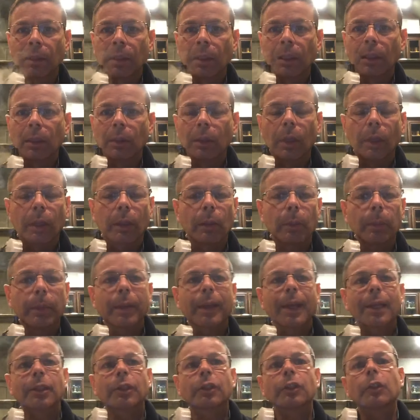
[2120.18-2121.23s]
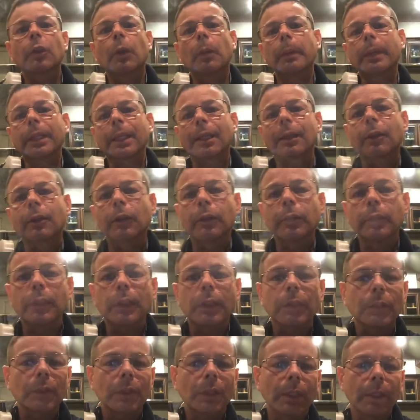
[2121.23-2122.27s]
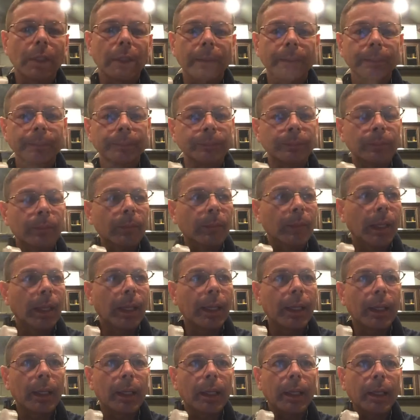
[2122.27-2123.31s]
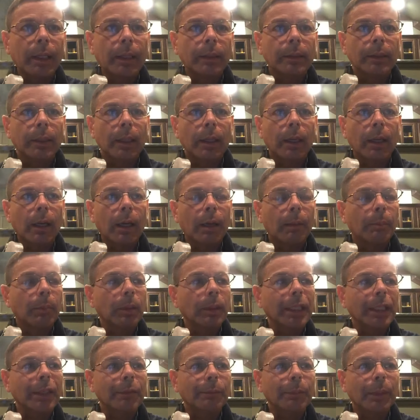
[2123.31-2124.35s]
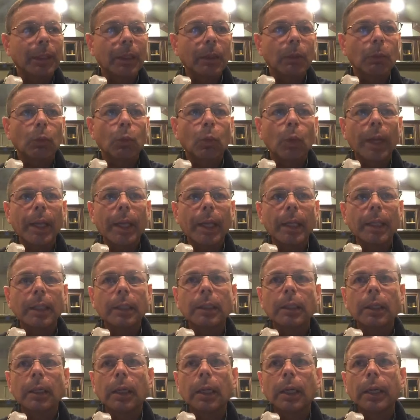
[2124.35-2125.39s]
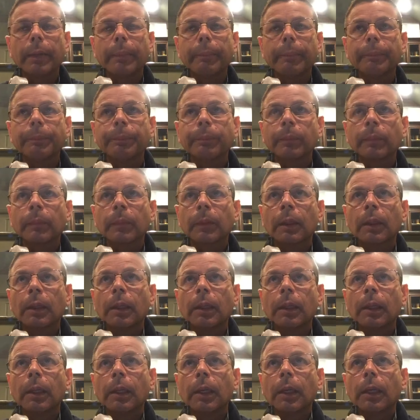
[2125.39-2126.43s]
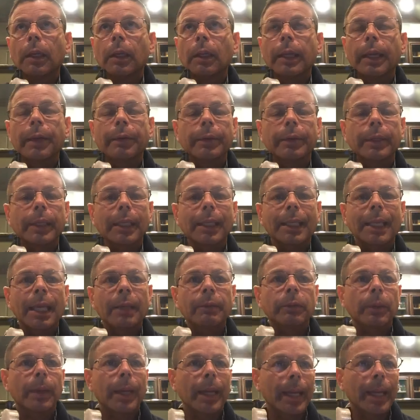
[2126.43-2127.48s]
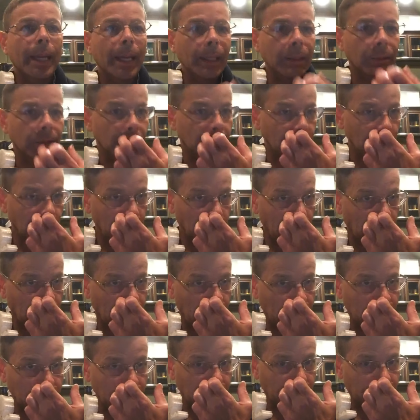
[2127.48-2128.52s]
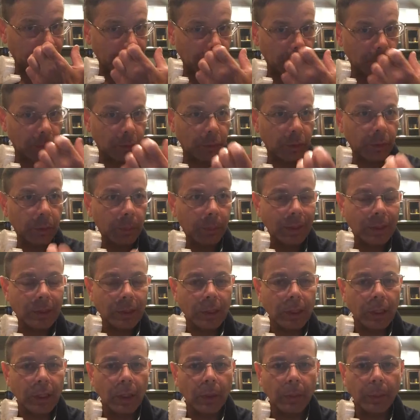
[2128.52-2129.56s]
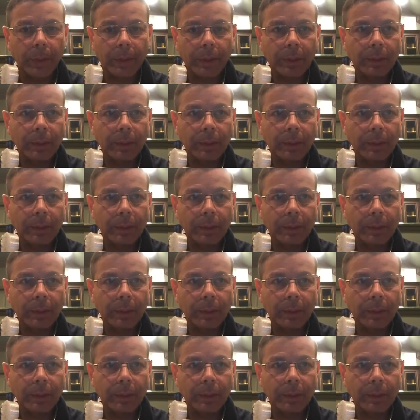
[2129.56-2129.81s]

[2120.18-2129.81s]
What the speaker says: Look, we got so many enthusiasts here. And believe me, when everything came to a head, 2 weeks ago with